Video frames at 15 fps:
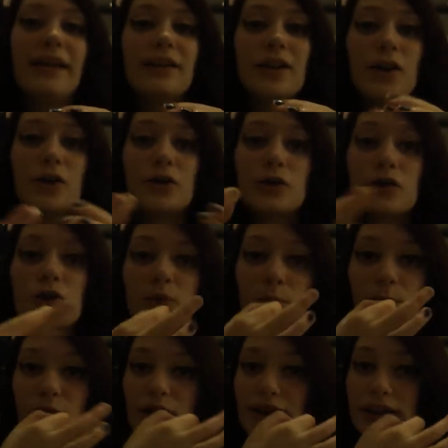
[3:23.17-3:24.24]
then you
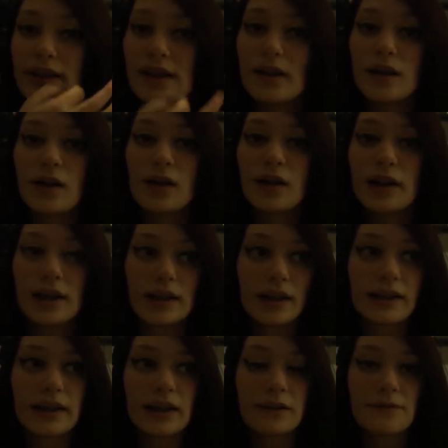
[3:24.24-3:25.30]
can put it
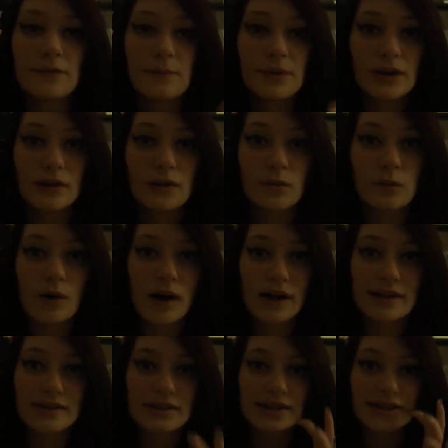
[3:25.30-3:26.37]
like if a bit of the
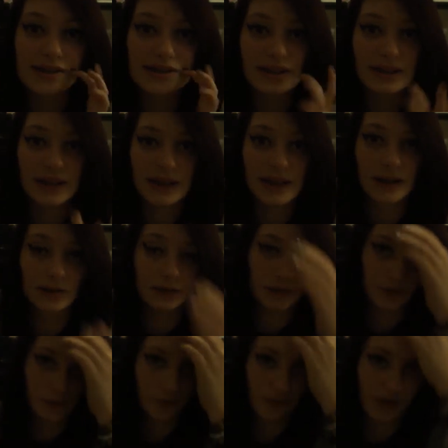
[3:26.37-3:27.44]
wire's like sticking out
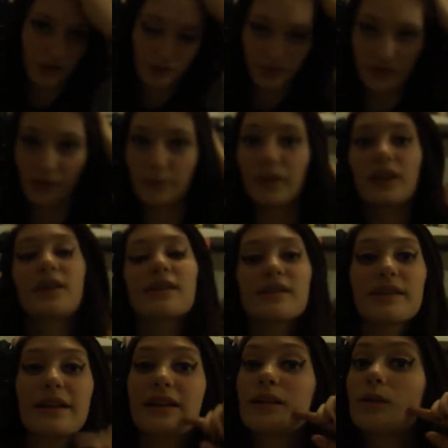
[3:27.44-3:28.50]
of your brace or something
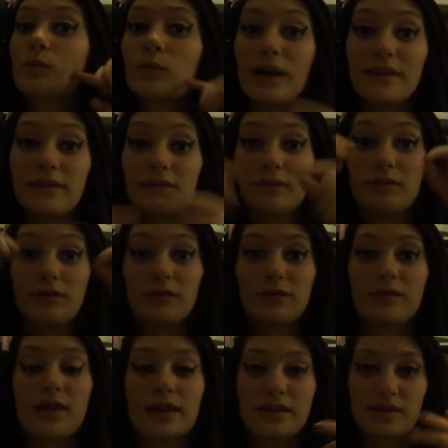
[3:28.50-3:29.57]
because like when
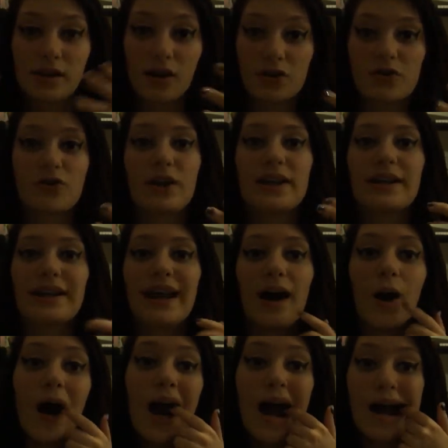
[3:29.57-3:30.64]
they start straightening
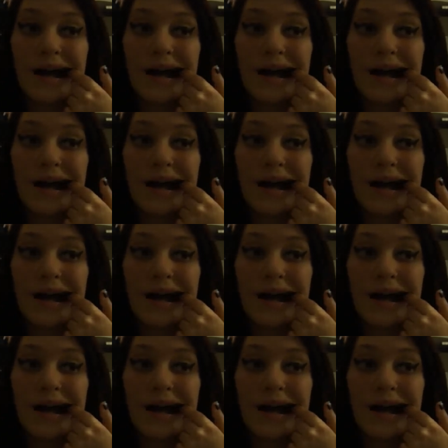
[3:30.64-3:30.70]
out